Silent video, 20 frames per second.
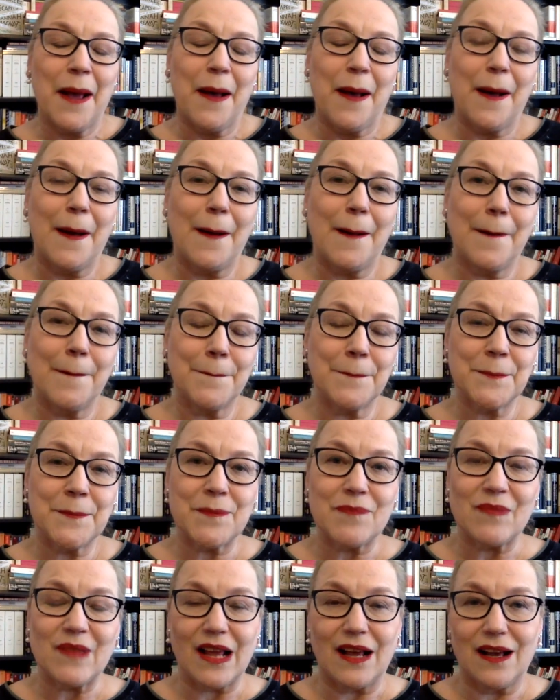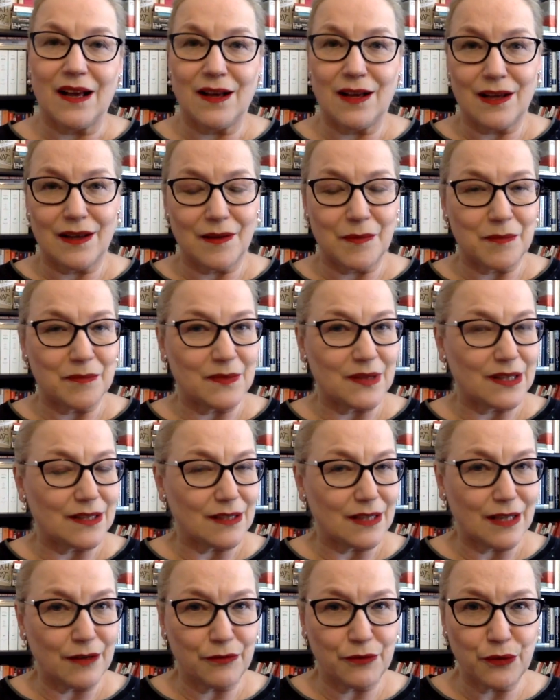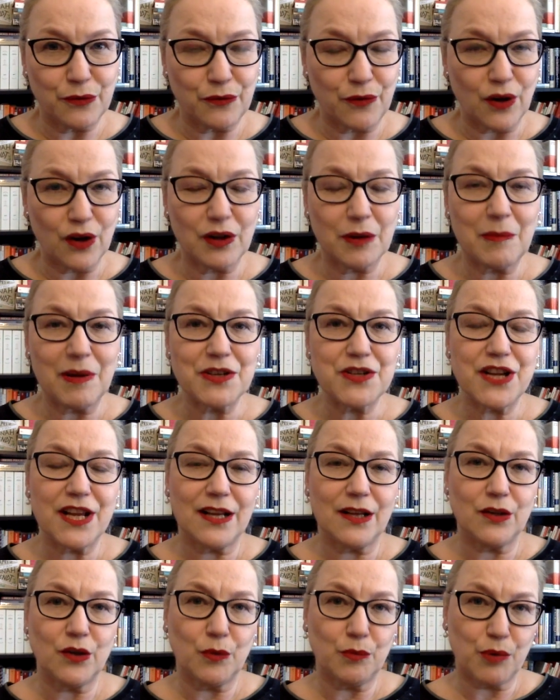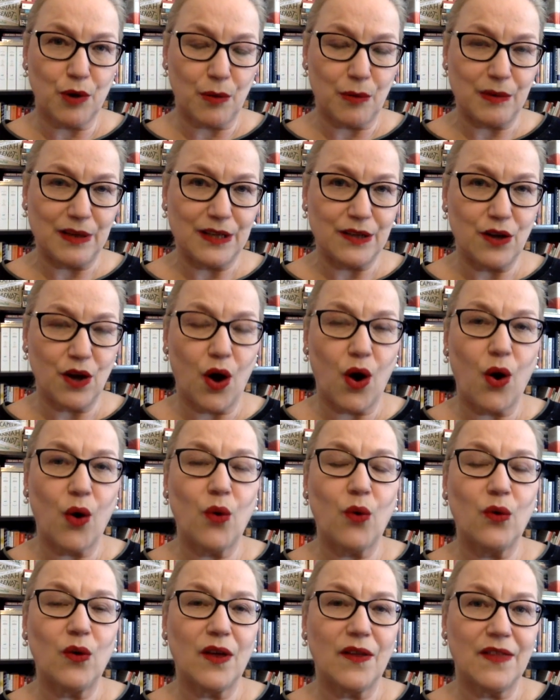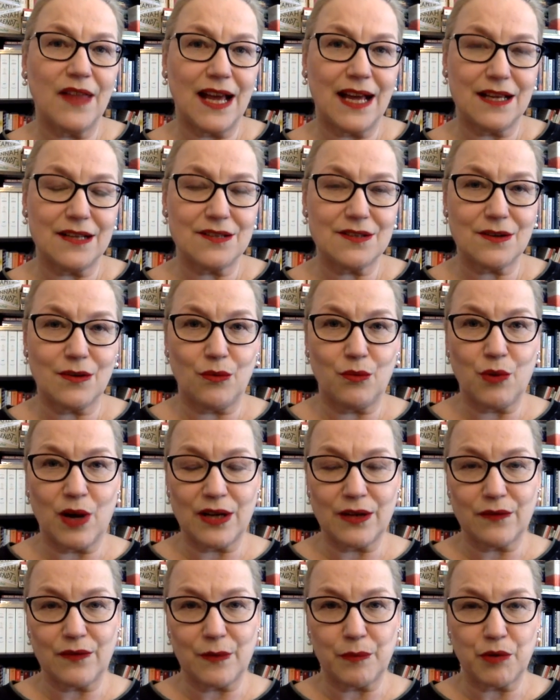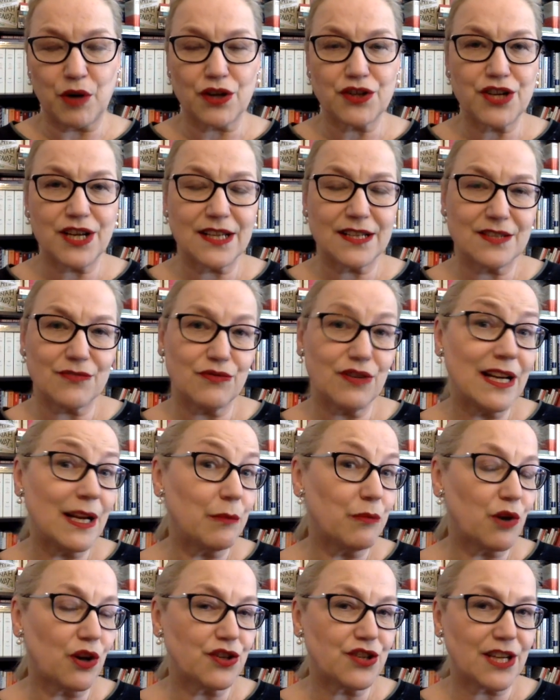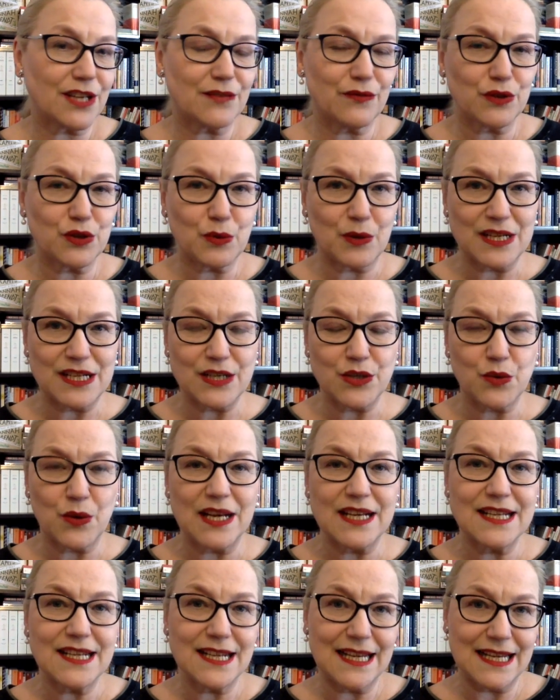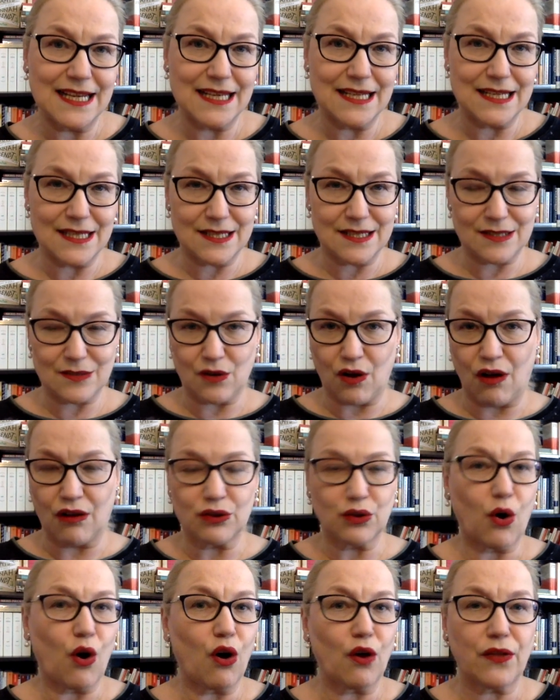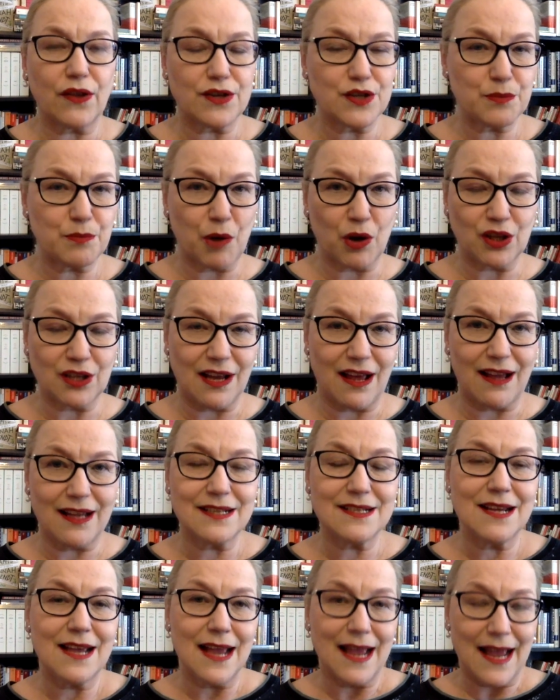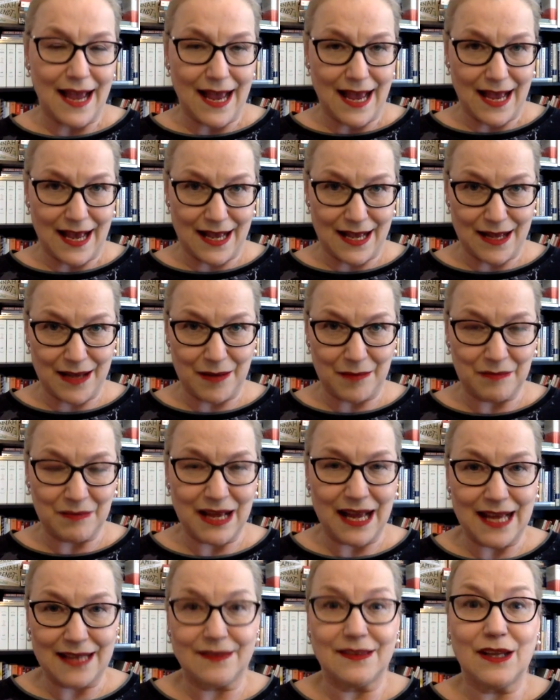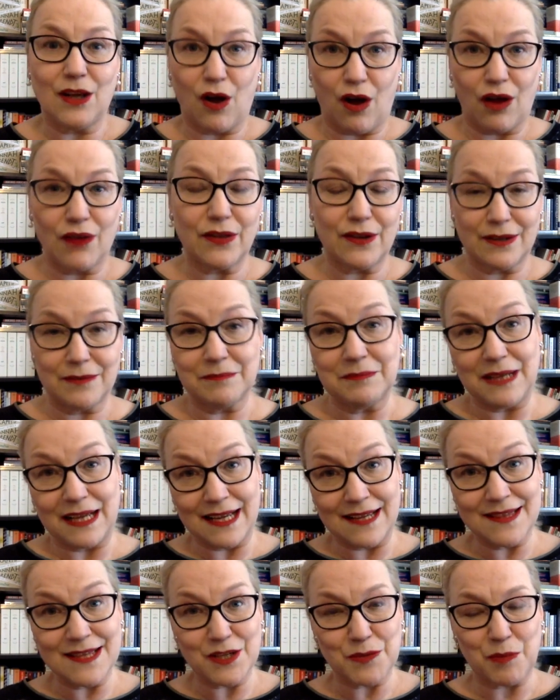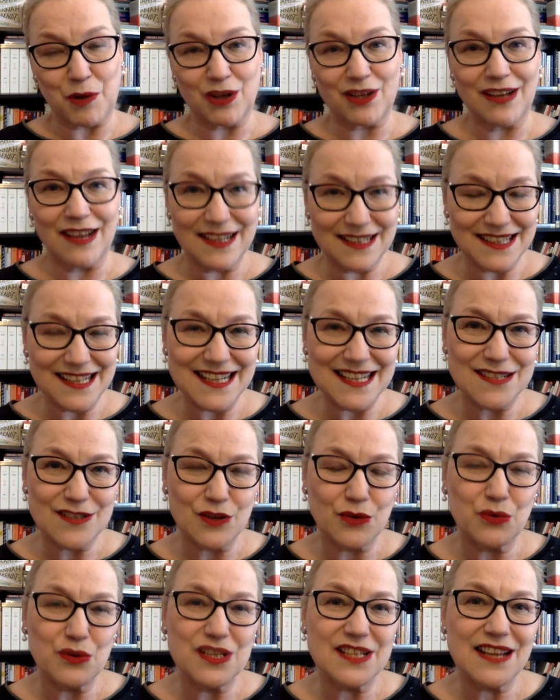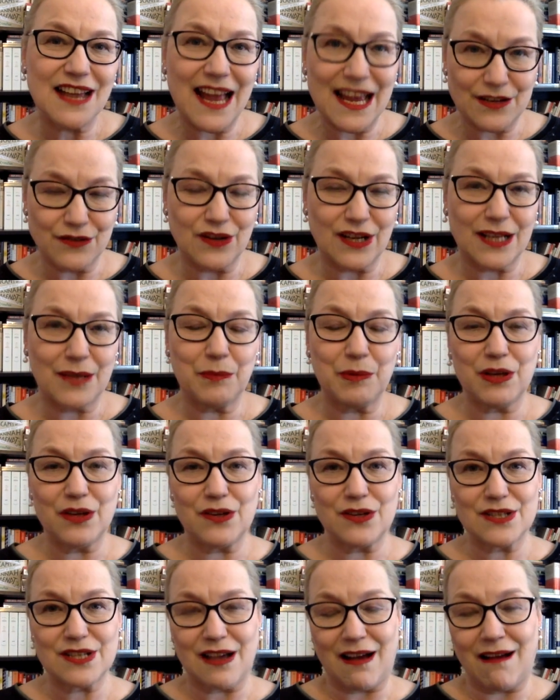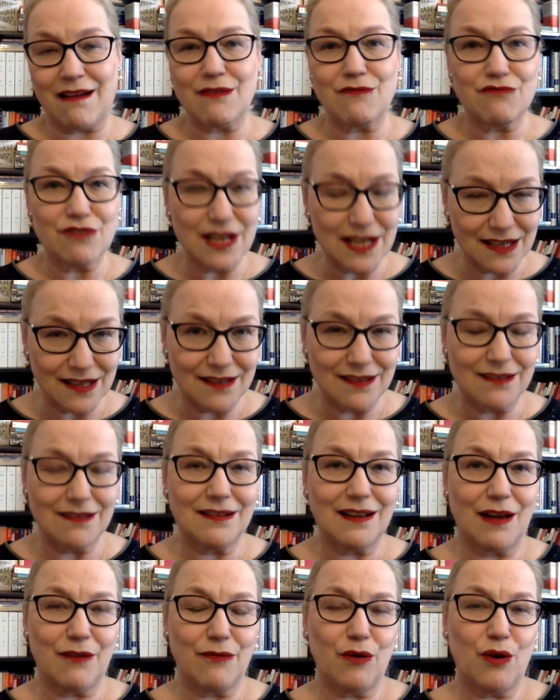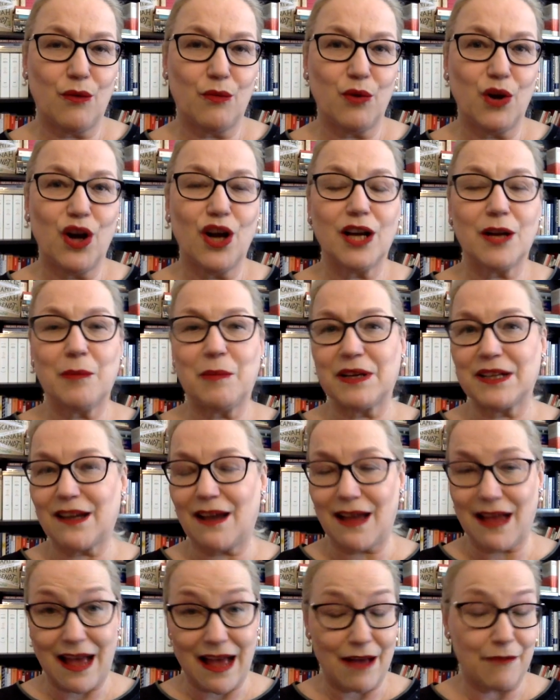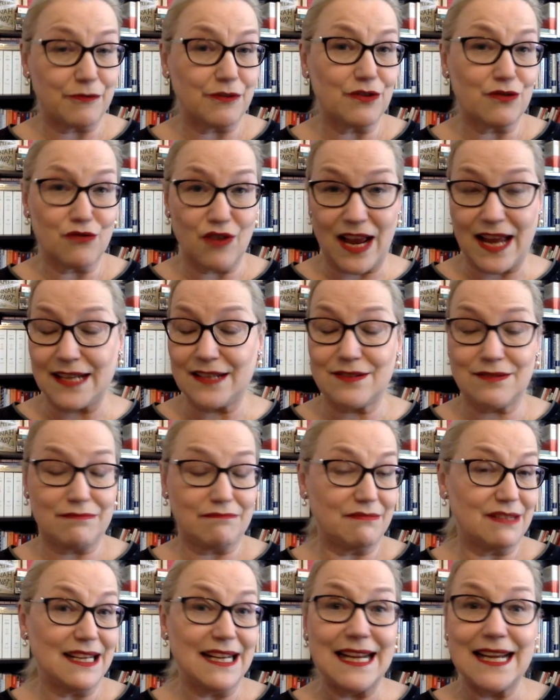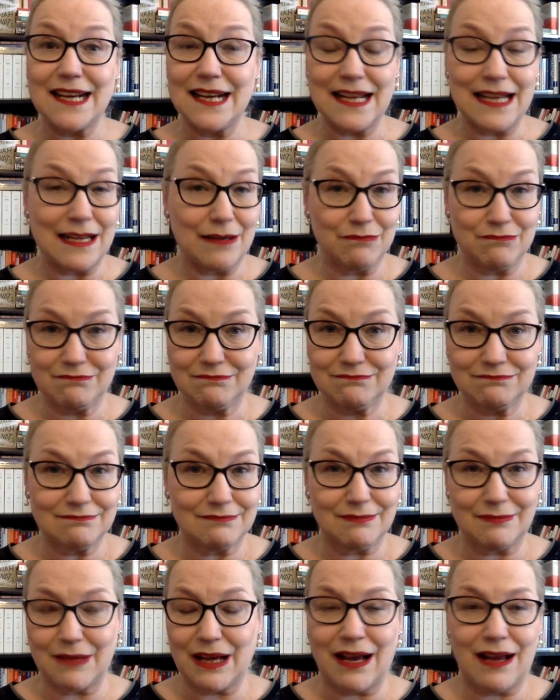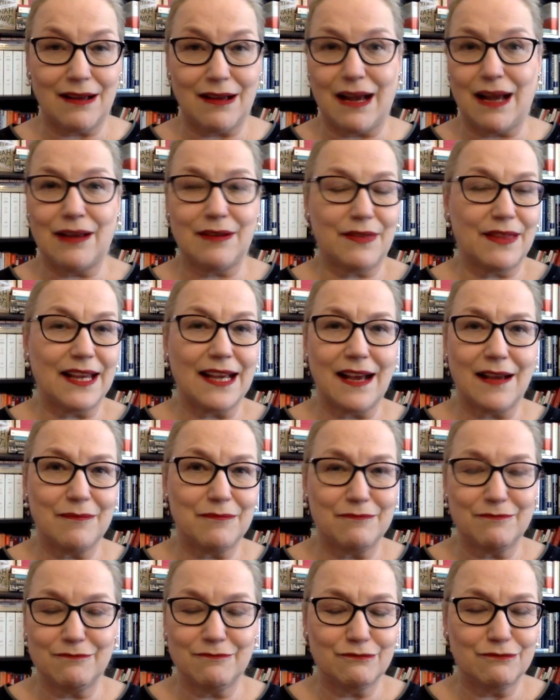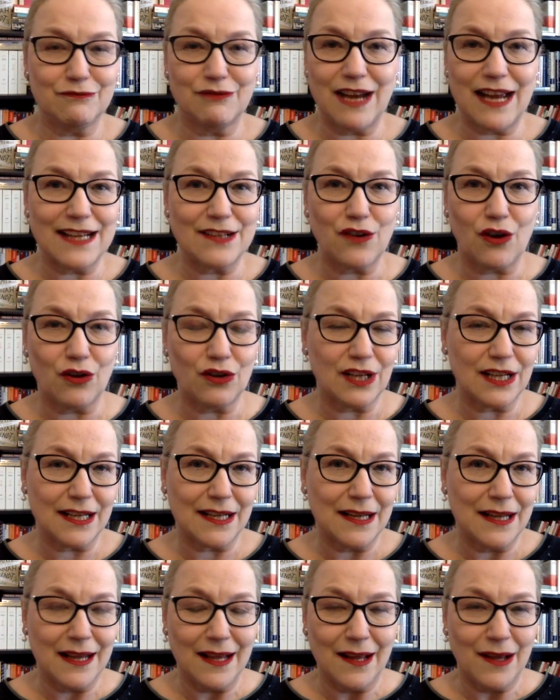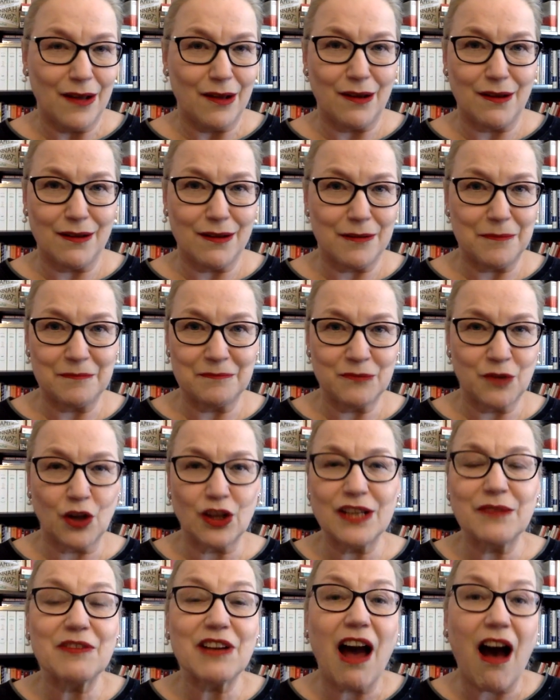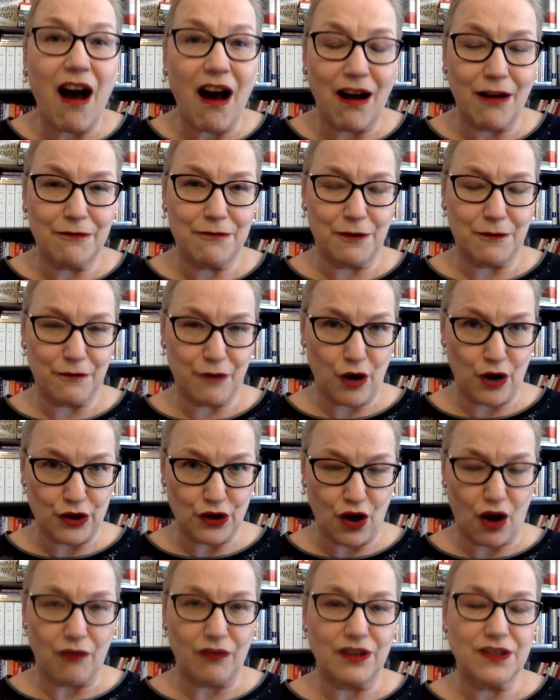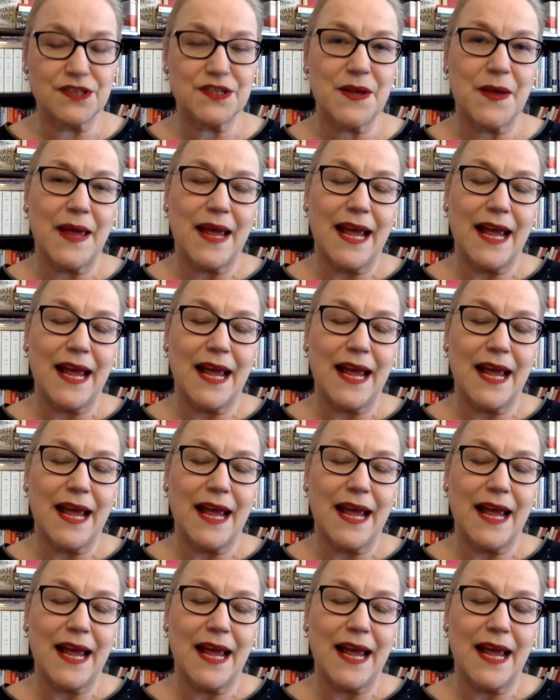Um, um, if you're following my channel, you probably know that one of the projects, reading projects for 2020, is called Author Spotlight. Um, and the author in the spotlight is Louise Erdrich, because I really love her work, but I haven't read nearly, I, I think I've read only um, not even half of her novels.